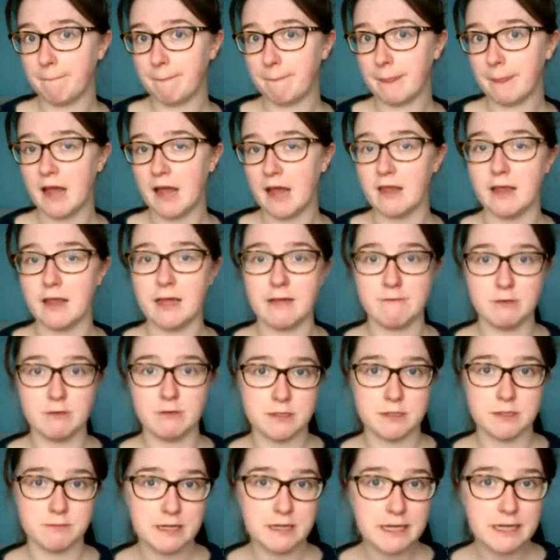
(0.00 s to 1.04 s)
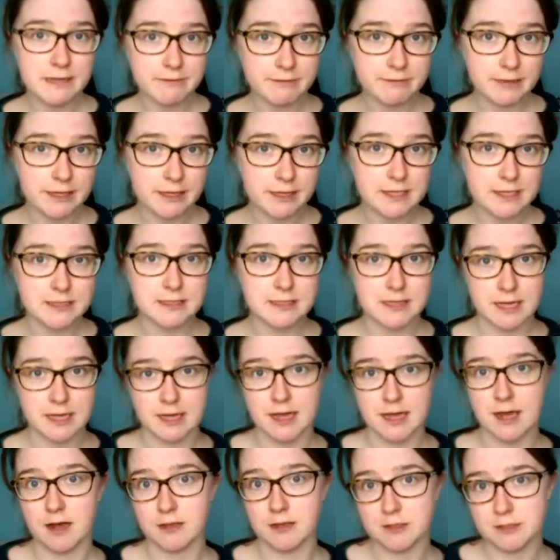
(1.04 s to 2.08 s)
And they give you some leaflets
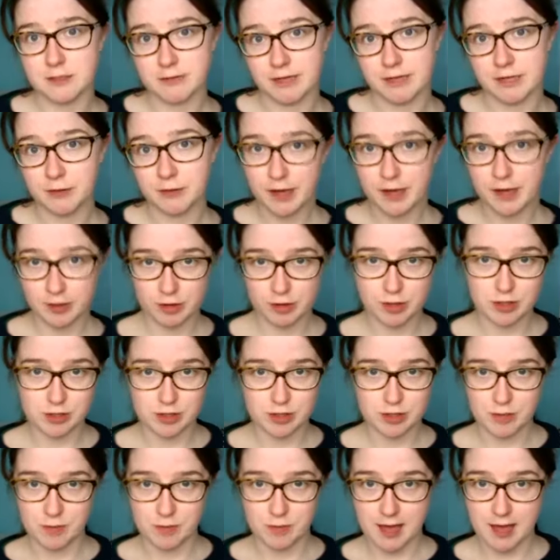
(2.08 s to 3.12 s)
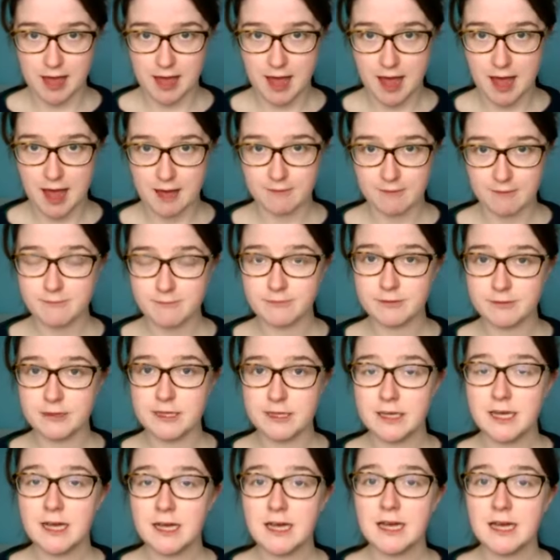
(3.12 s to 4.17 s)
and they answer any questions you might have.
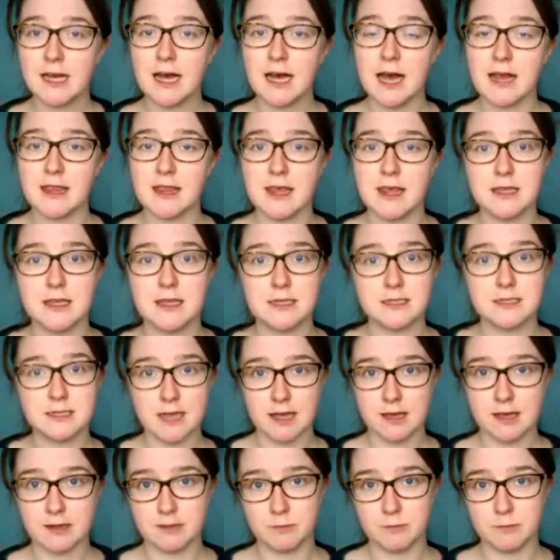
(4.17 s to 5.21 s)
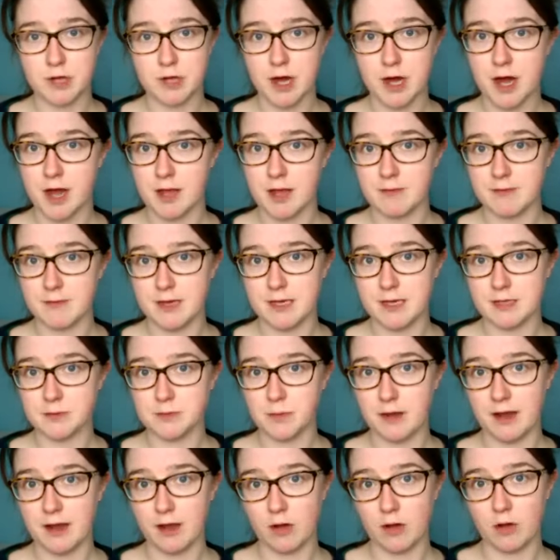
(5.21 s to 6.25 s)
And then the second time is
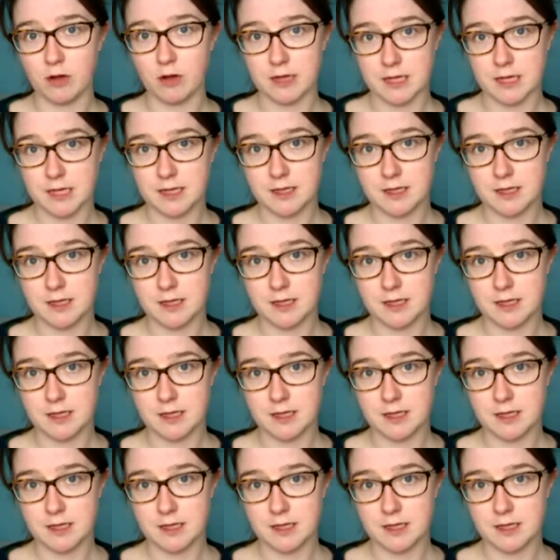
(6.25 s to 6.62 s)
when I got it